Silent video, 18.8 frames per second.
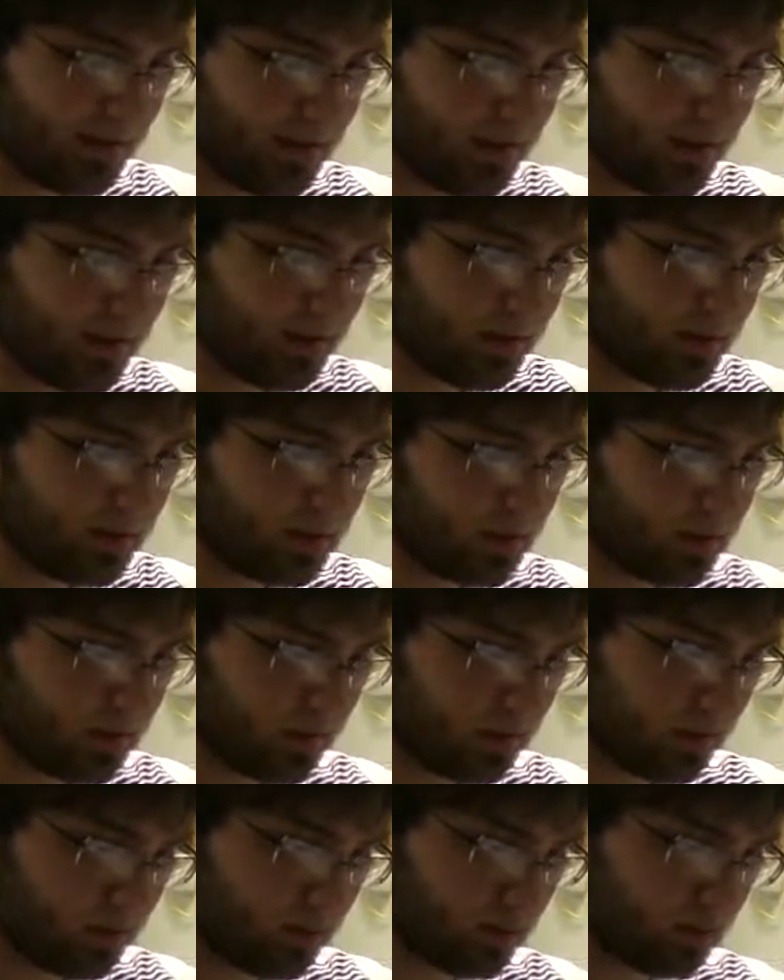where
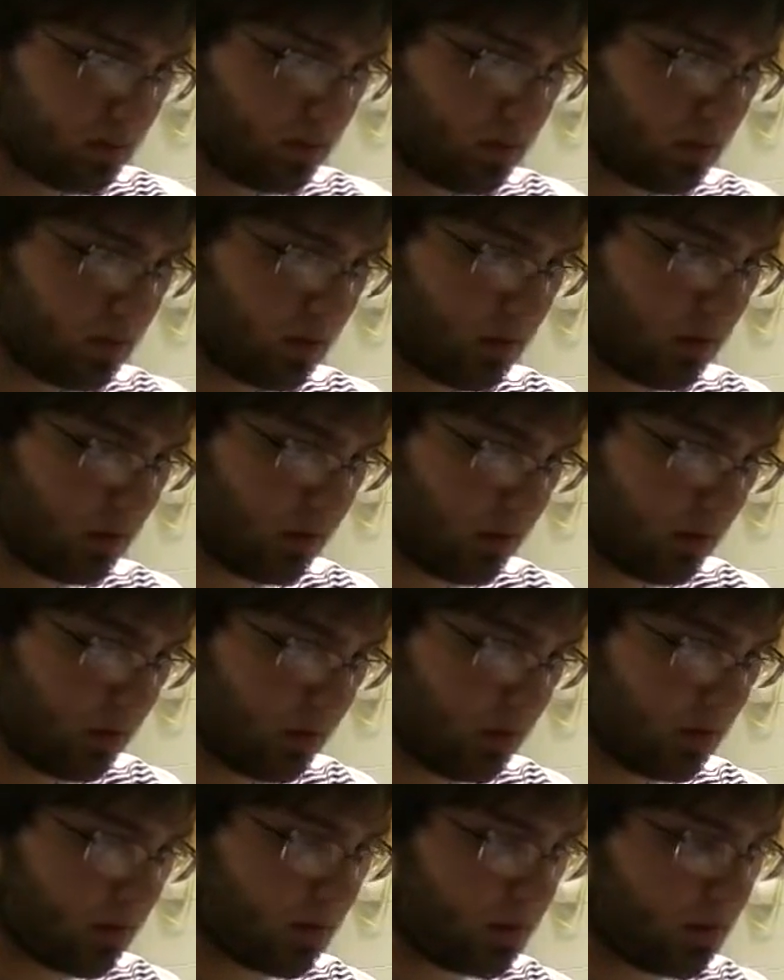we have germanium and
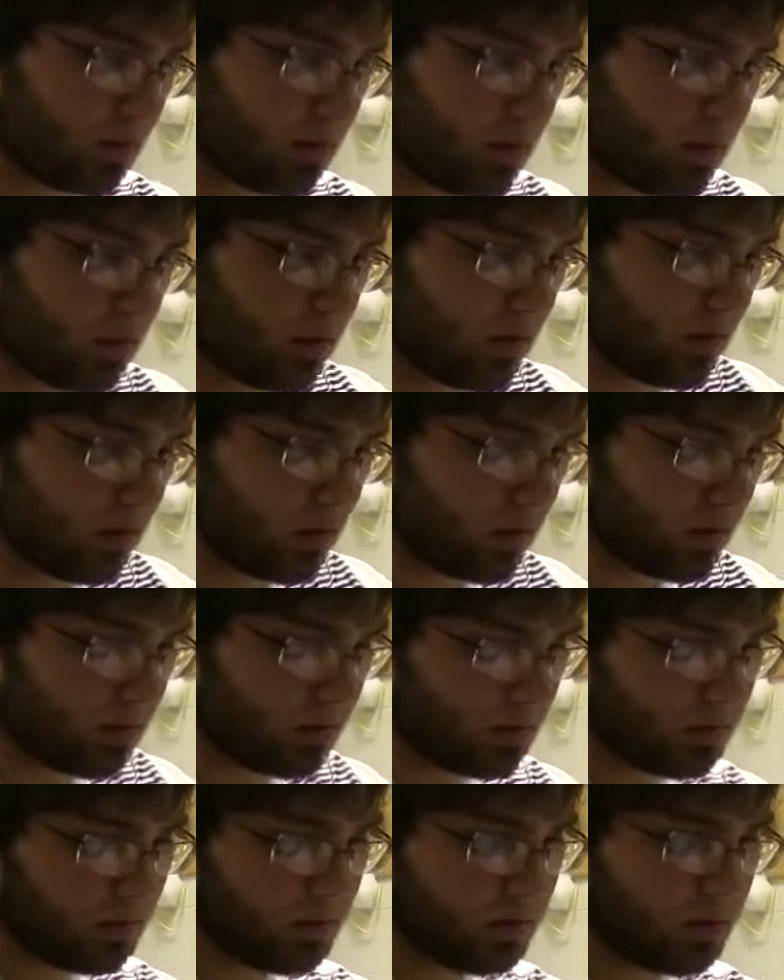then suddenly no germanium.